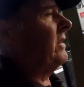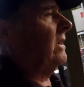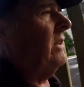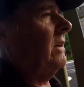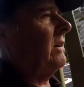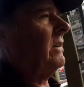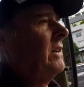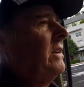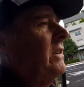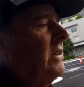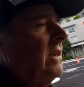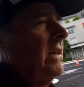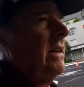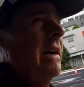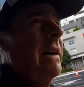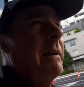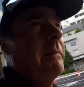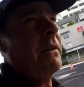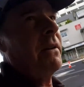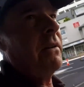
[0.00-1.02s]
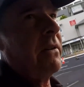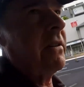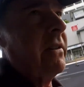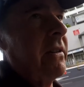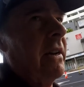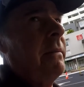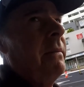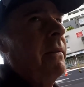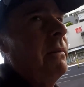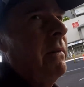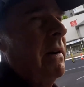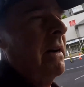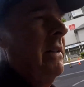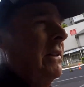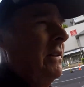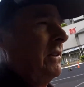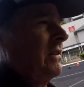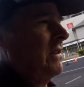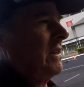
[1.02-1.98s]
a lot easier to come here at 7
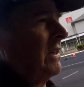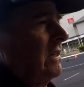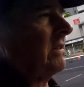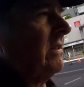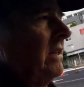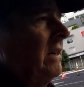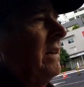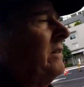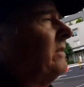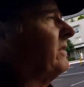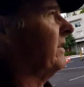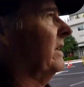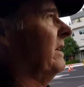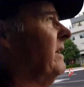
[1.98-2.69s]
rather than 6 though, so